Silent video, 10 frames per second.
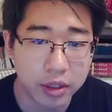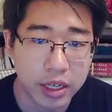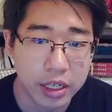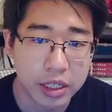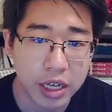
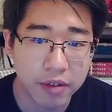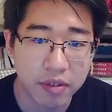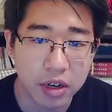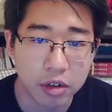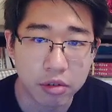is not
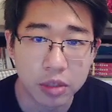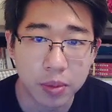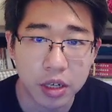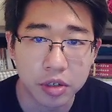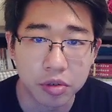very good
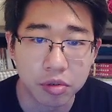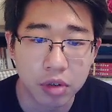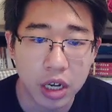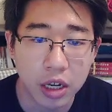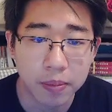response
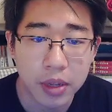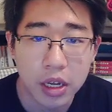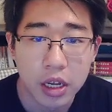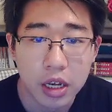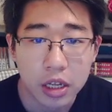to
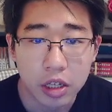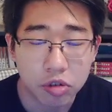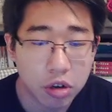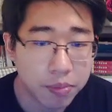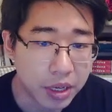the
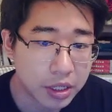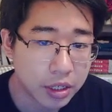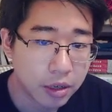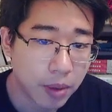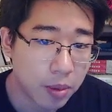Tropius.
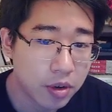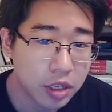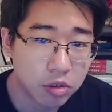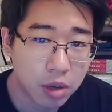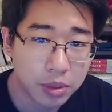My
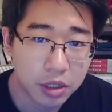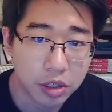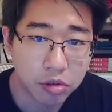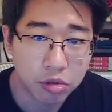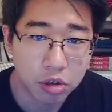opponent swaps out
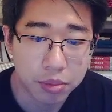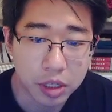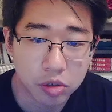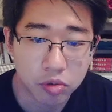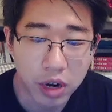into
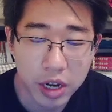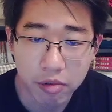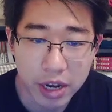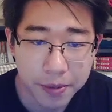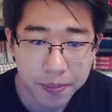Tropius right
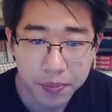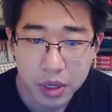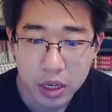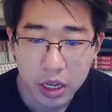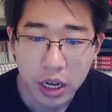away,
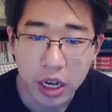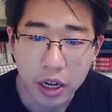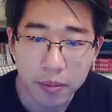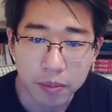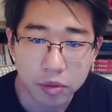
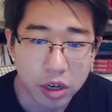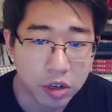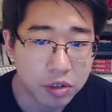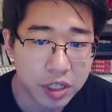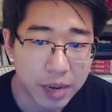trying
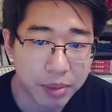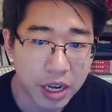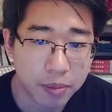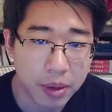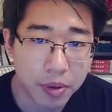to snipe
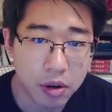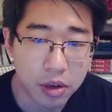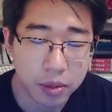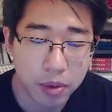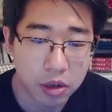down my
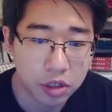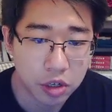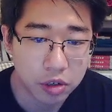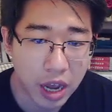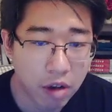
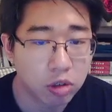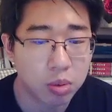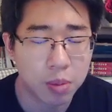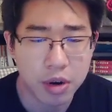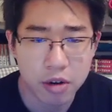Politoed. I was
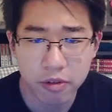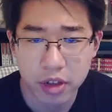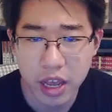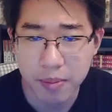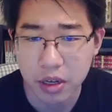prepared for
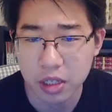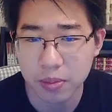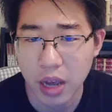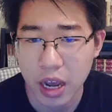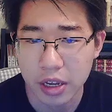that because
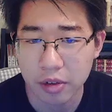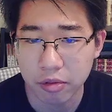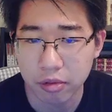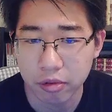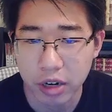I
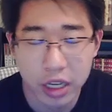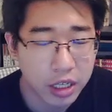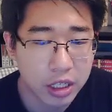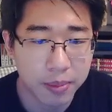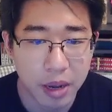
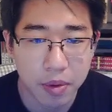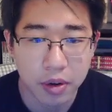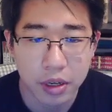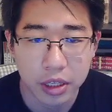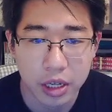recognize that my
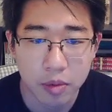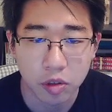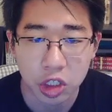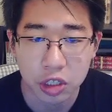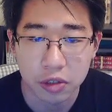opponent double
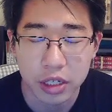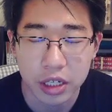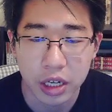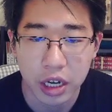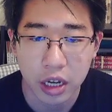shielded
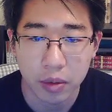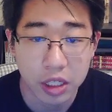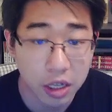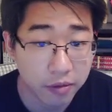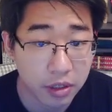the
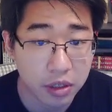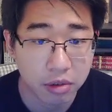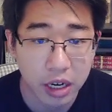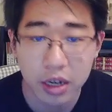Stunfisk, right?